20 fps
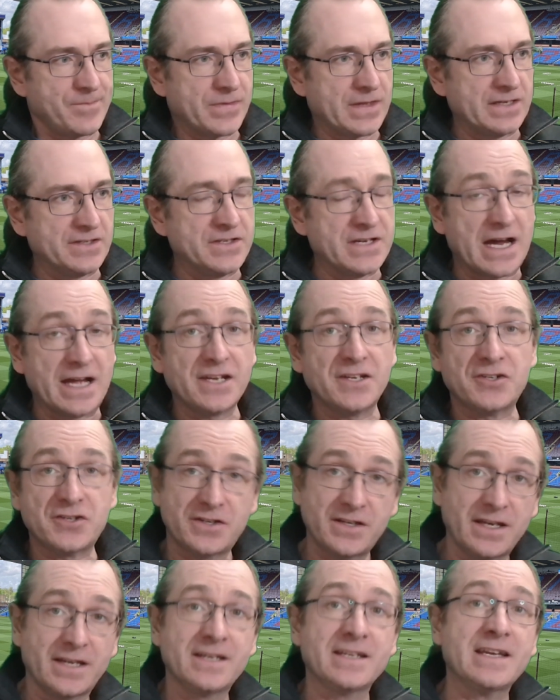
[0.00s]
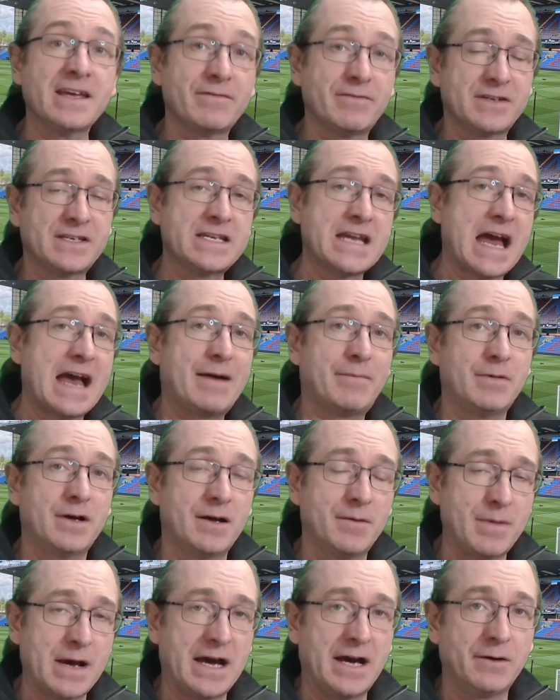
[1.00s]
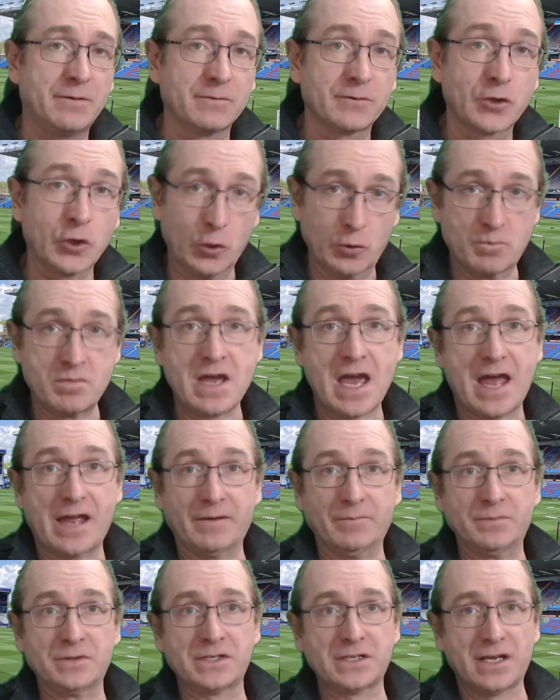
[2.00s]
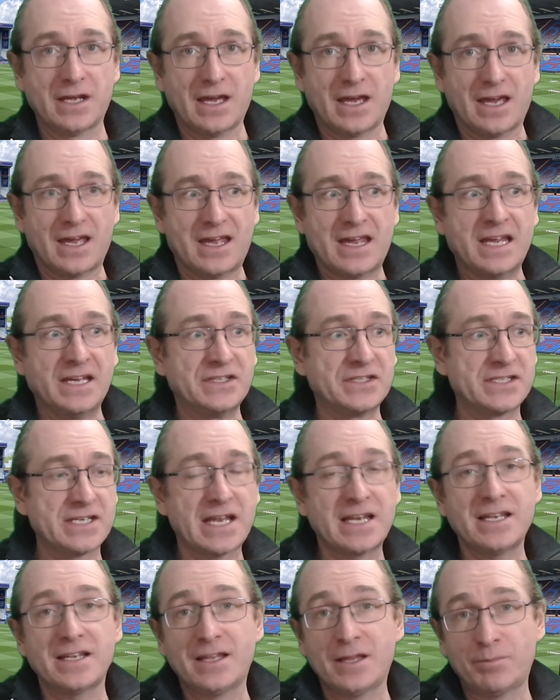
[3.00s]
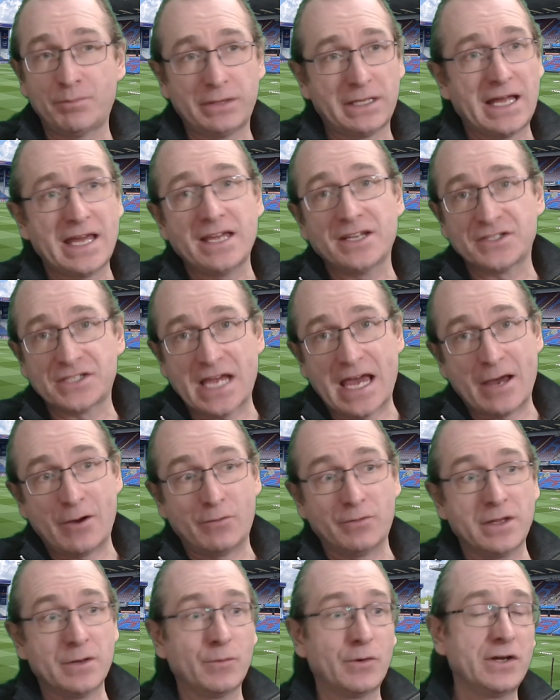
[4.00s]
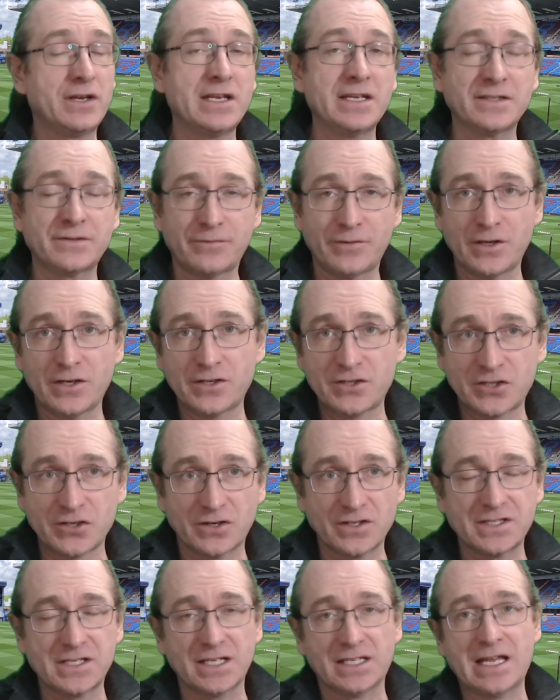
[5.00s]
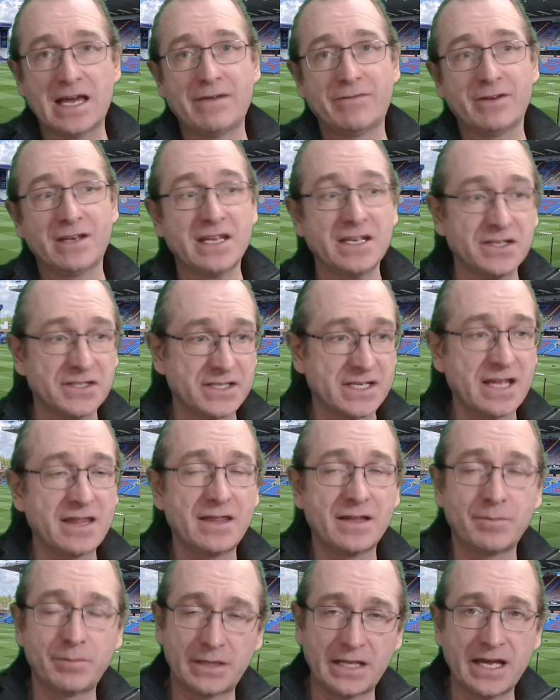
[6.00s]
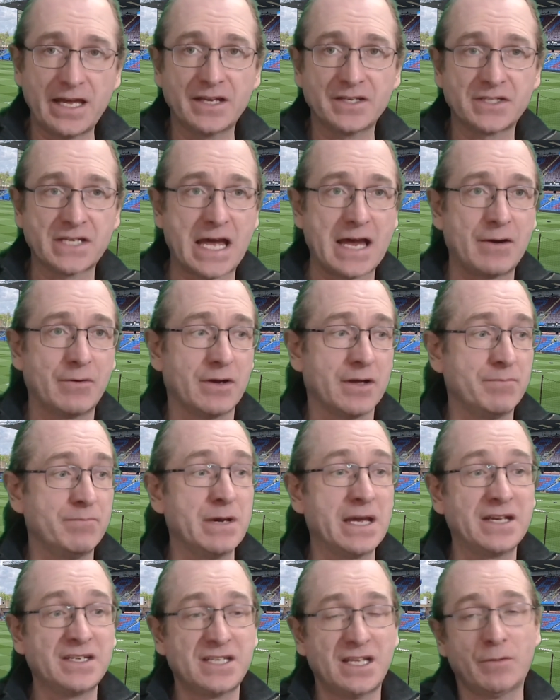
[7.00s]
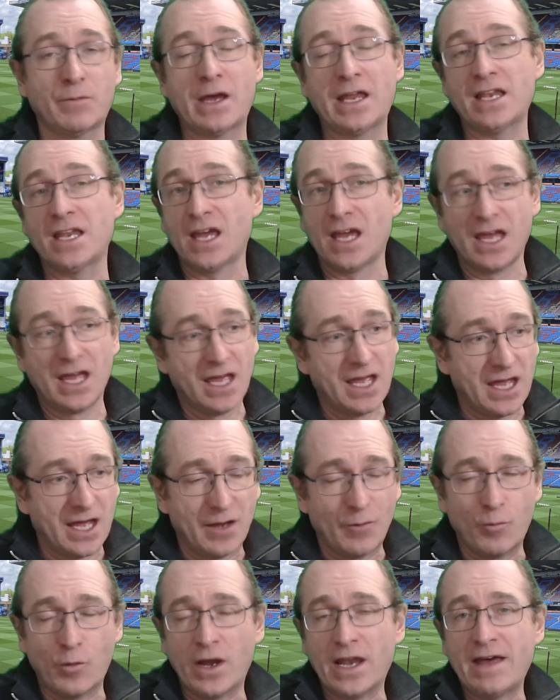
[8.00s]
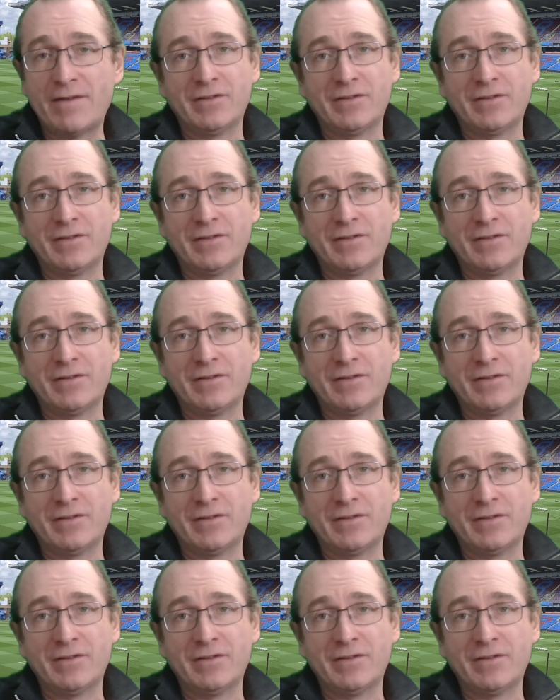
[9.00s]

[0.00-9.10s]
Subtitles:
Dyche didn't give a damn about cup games. He sent the players out. They weren't his first choice 11. He sent the players out and basically went, whatever,